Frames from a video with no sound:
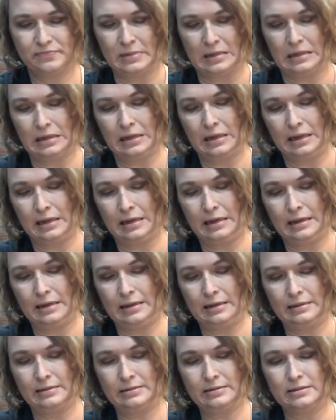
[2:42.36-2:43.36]

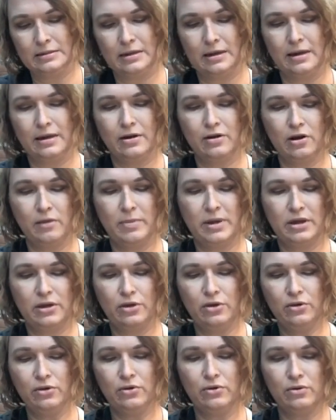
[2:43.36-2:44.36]
And I don't know about
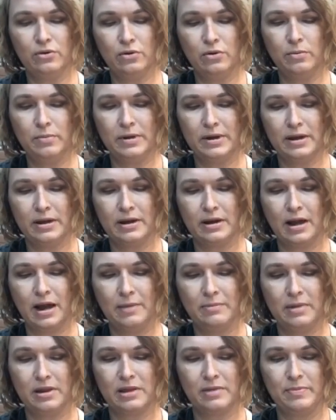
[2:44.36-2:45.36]
you, but I'm
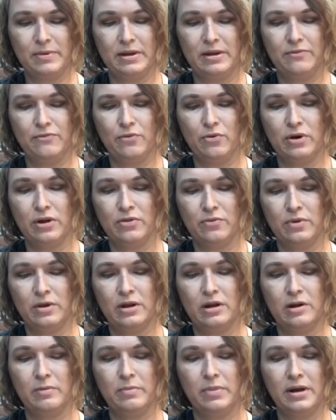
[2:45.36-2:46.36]
not spending
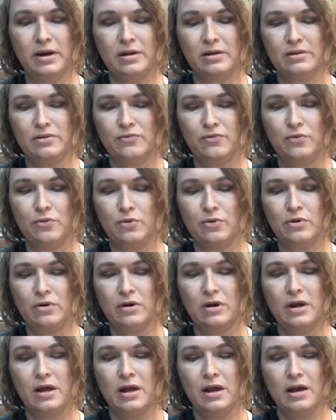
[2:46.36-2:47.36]
$4,300 for
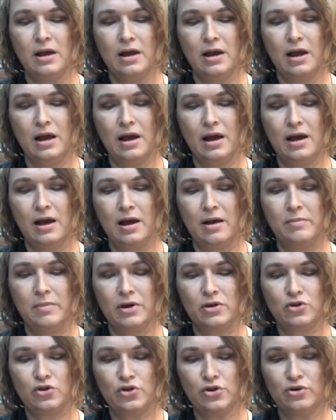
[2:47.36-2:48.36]
a
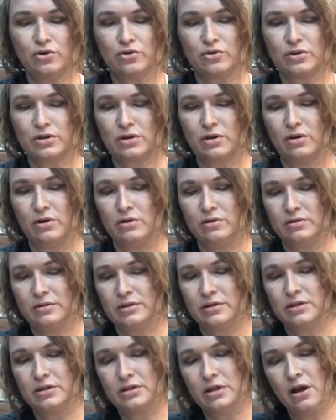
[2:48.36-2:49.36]
sugar skull.
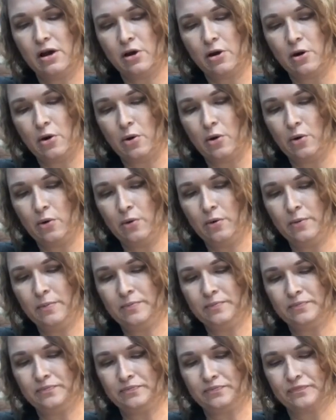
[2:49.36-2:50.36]
So
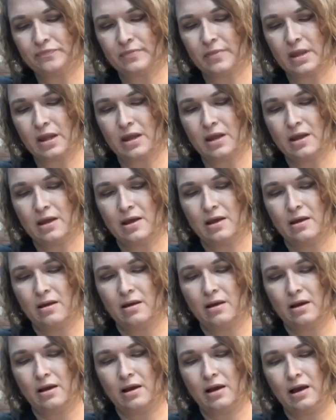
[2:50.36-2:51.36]

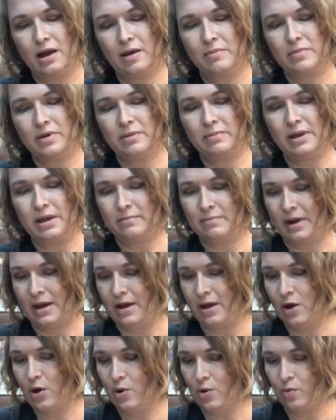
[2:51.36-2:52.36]
I'm going to make my
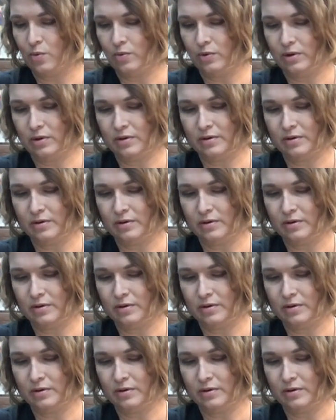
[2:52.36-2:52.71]
own.